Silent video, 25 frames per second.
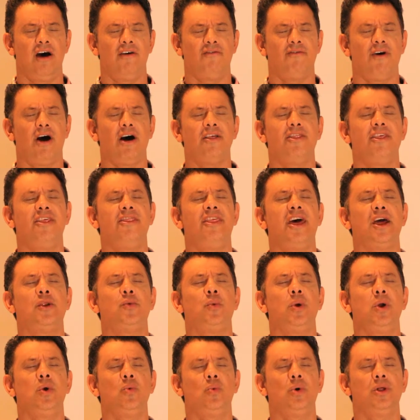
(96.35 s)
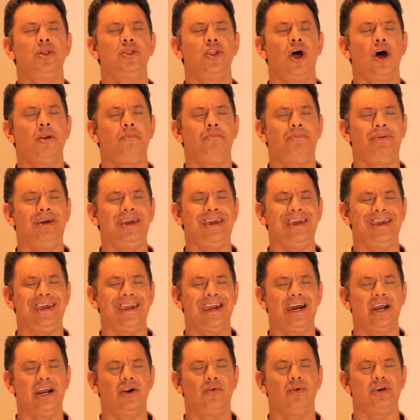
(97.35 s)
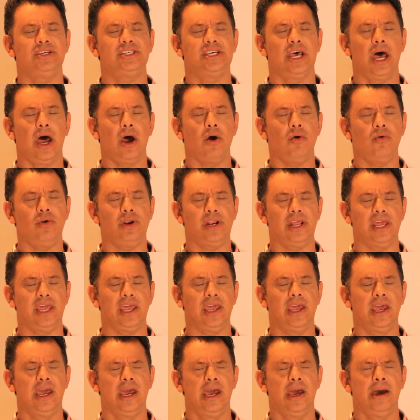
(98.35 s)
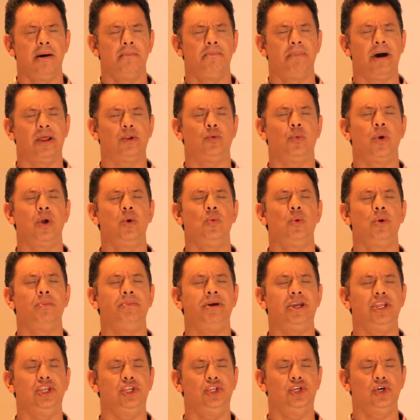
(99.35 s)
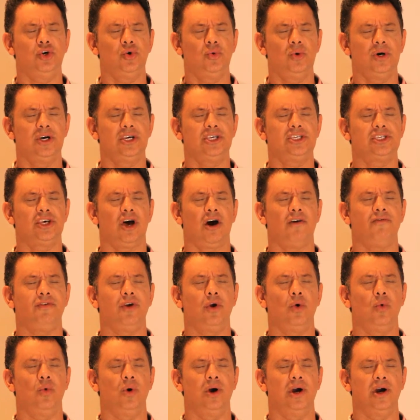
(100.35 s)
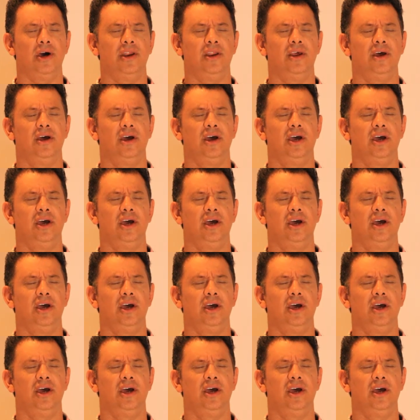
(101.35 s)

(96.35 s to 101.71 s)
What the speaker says: Father, that we will not be hearers only, but we will be doers of your Word.